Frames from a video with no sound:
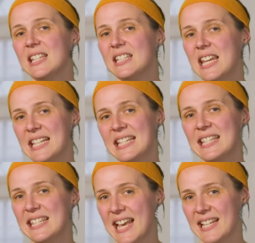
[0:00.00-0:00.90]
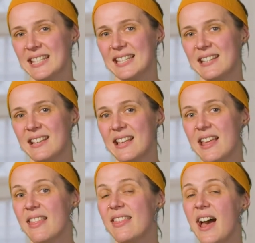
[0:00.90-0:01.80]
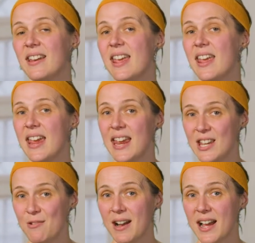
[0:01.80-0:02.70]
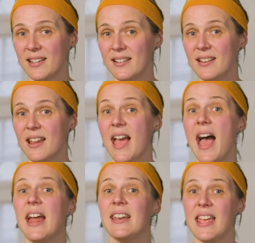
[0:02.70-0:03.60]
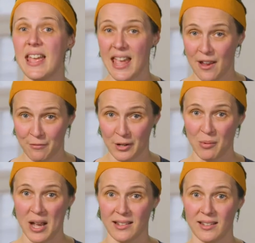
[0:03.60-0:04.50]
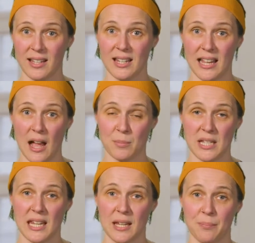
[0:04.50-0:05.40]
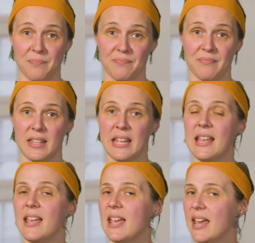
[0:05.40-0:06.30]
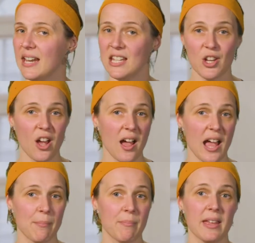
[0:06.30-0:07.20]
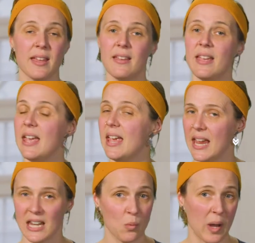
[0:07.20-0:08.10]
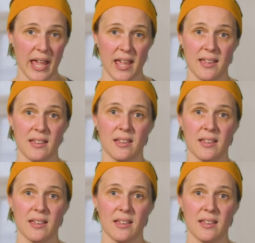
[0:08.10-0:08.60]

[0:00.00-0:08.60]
Jesus says that anyone and everyone can come to him, anytime, anywhere.